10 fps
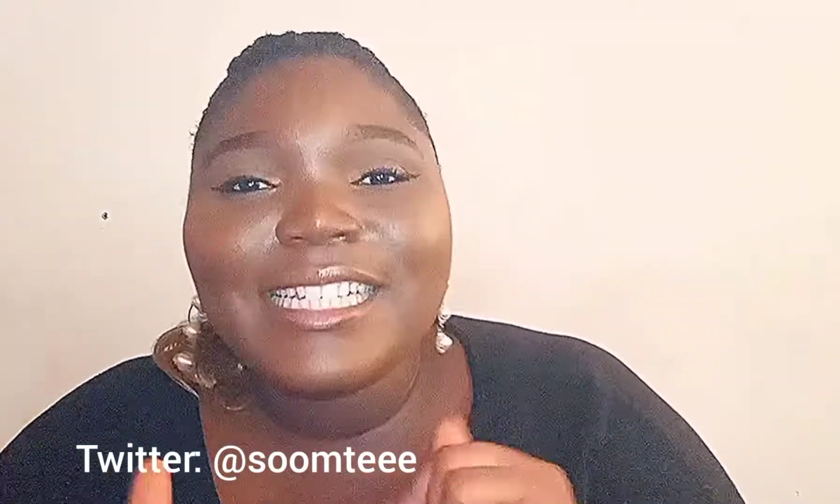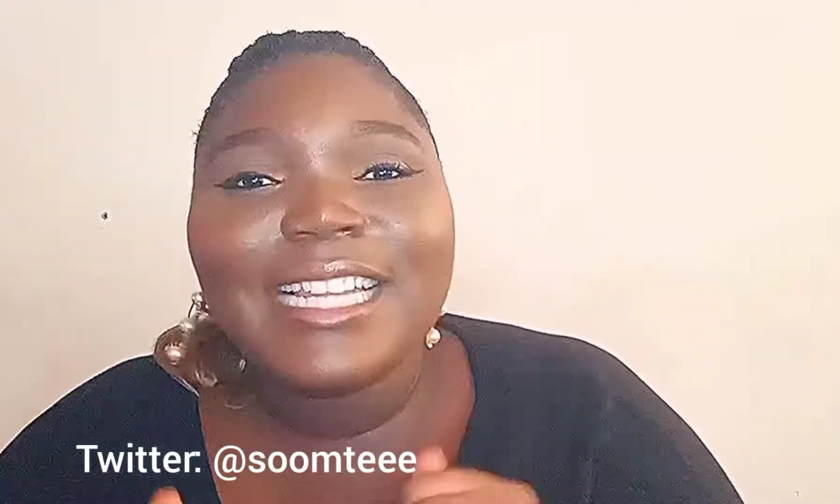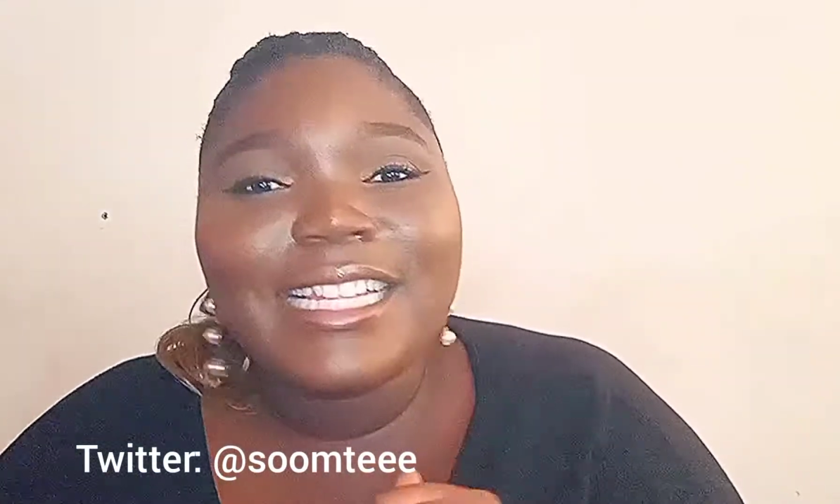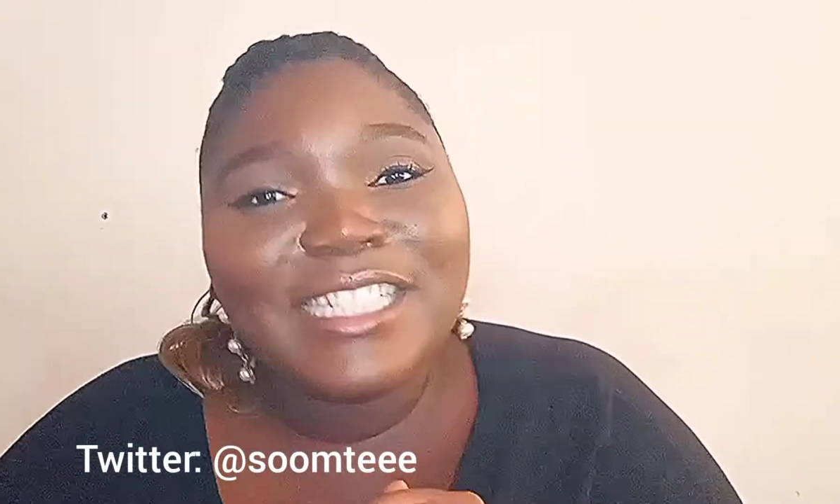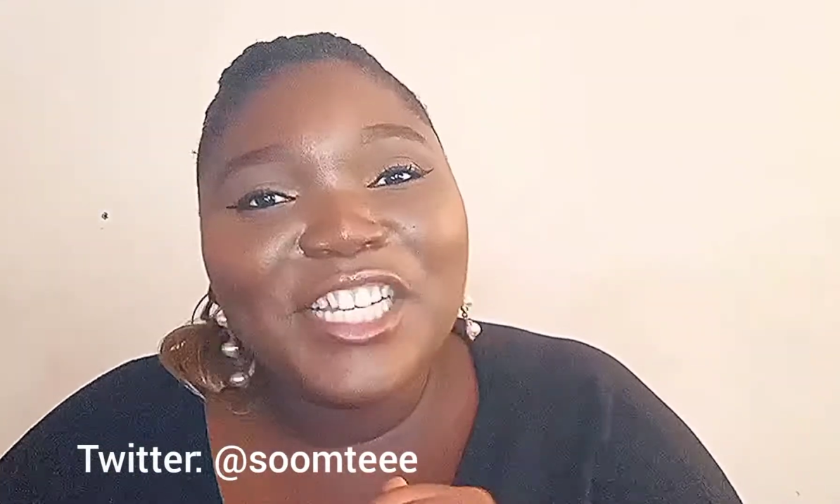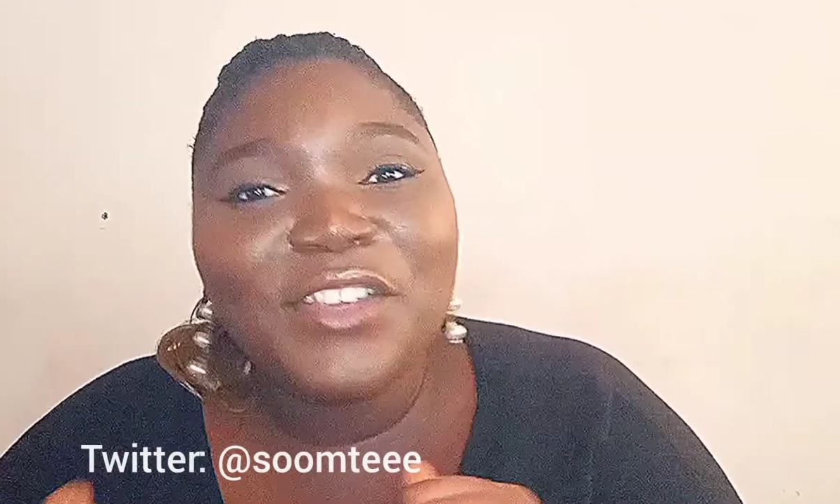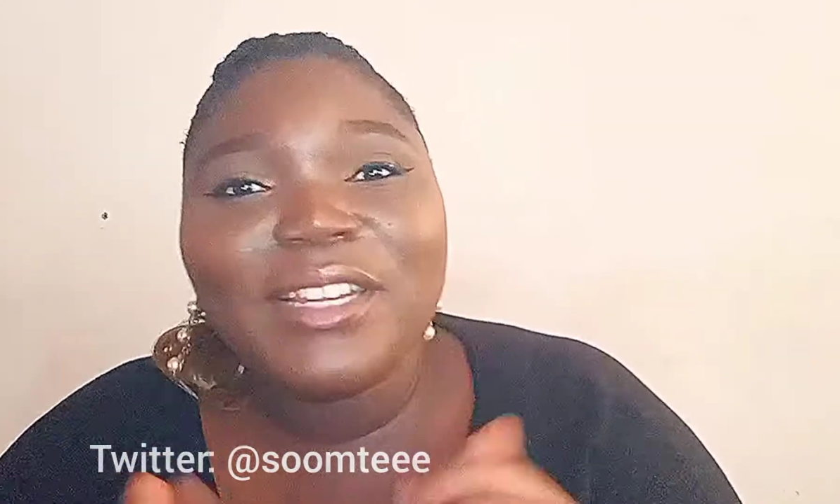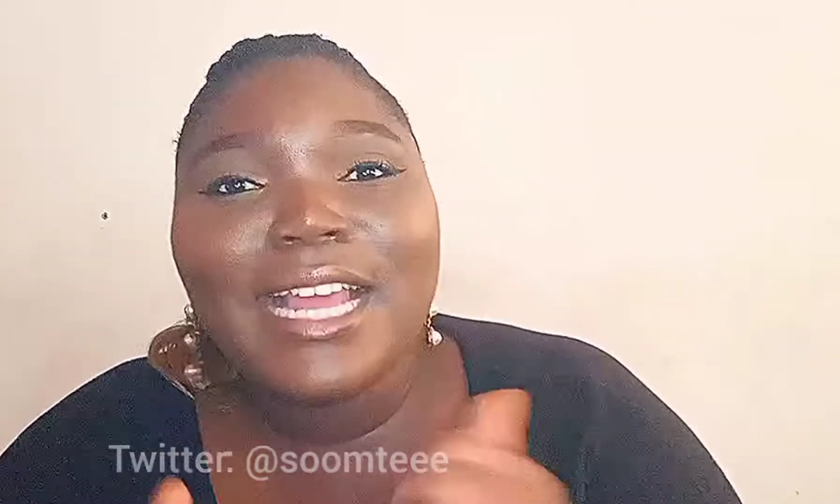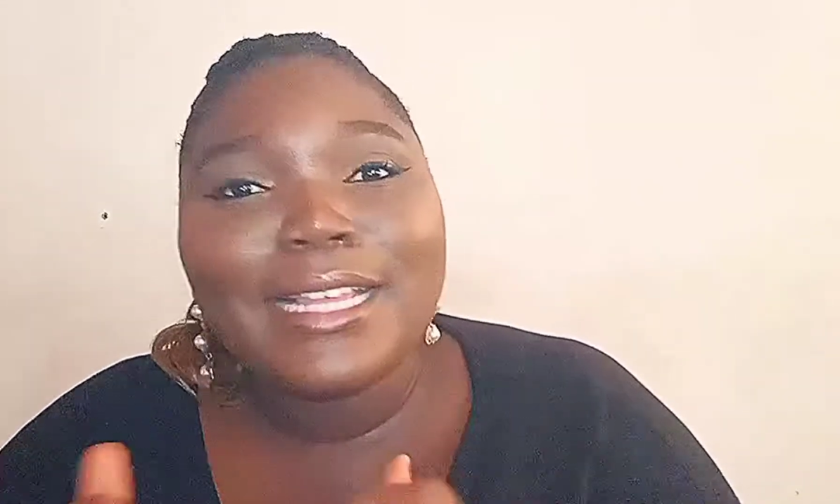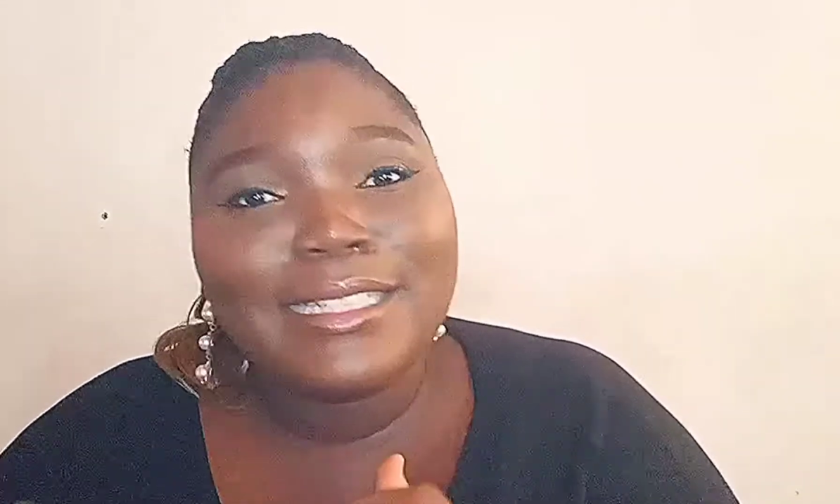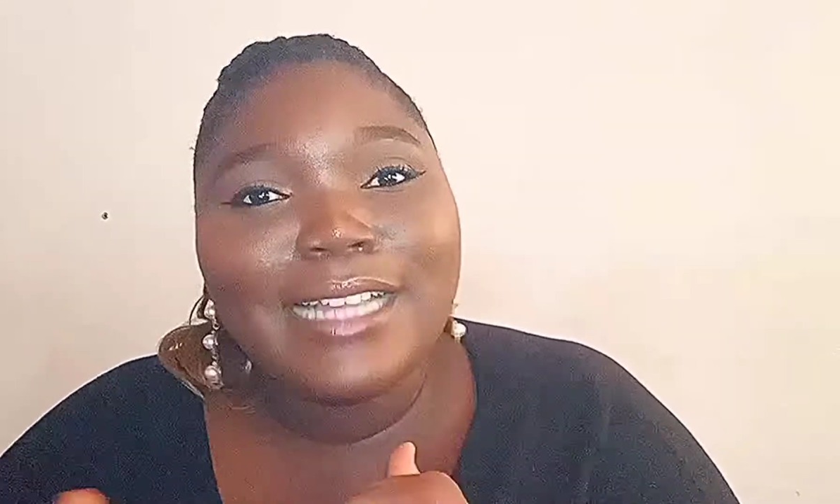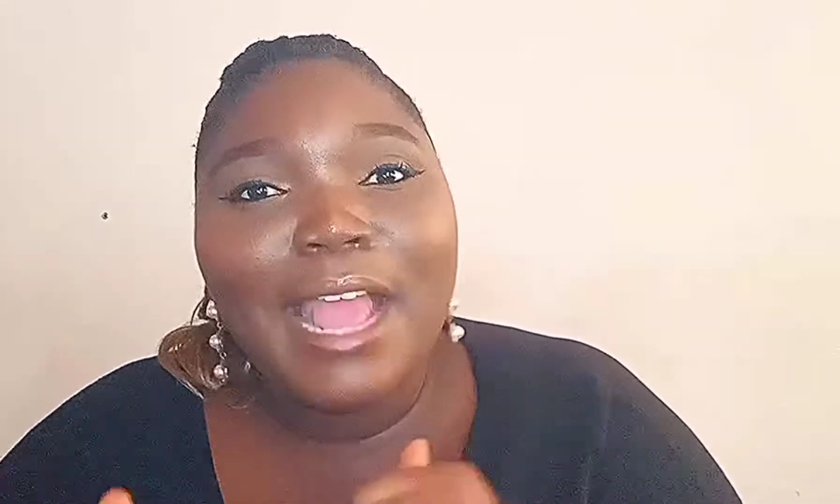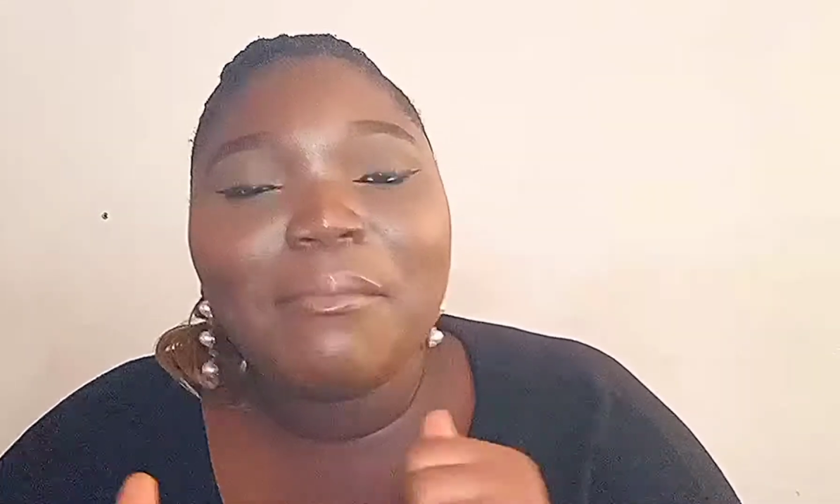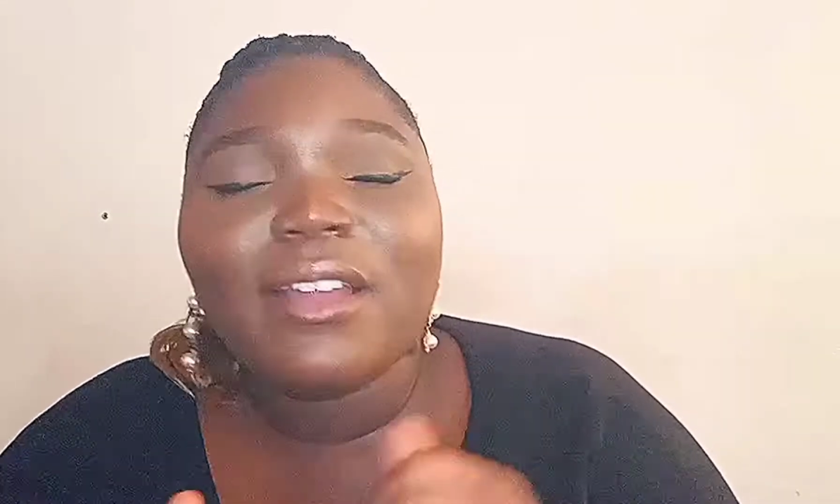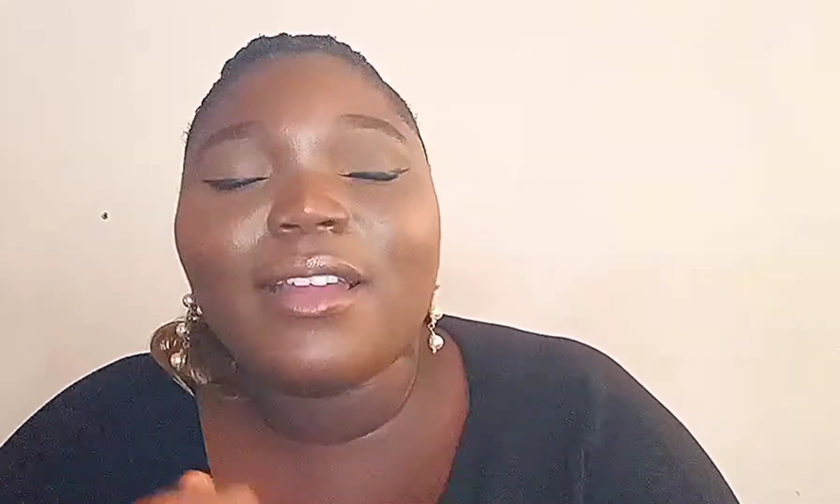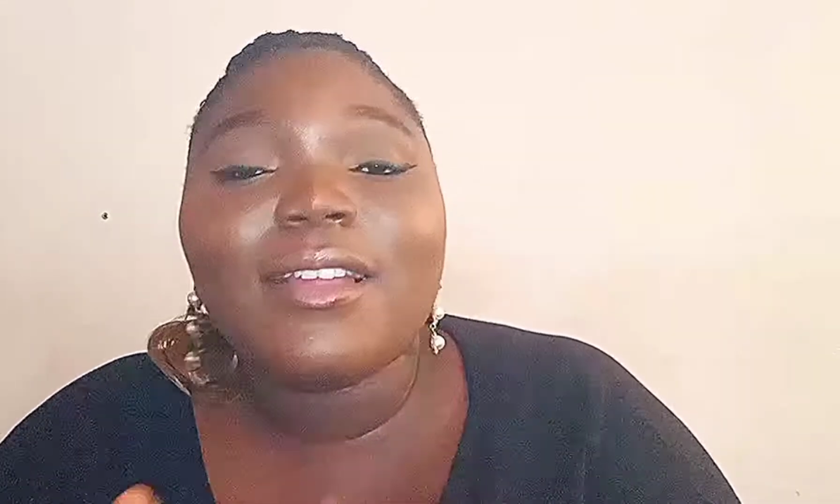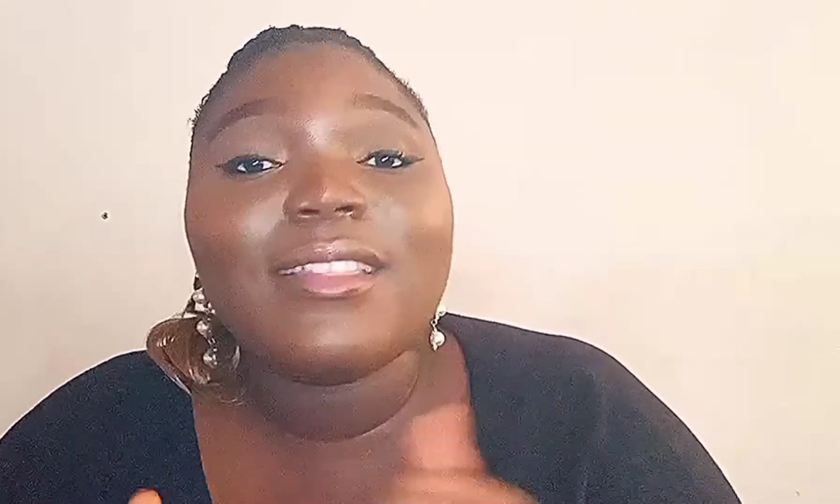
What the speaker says: Till I see you next time on